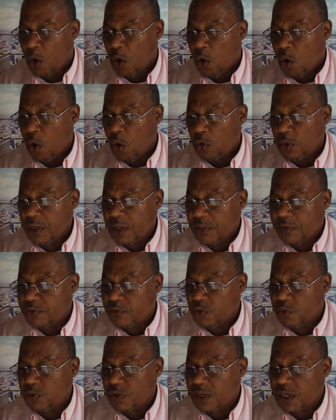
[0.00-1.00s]
Only
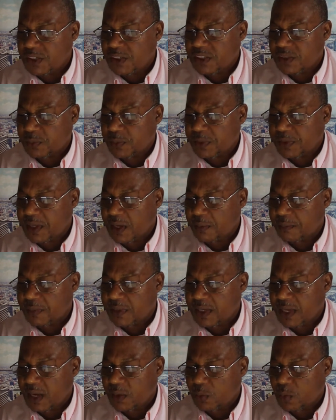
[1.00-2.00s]
through relationship with Him
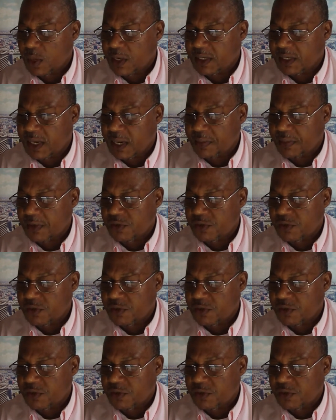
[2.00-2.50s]
can one get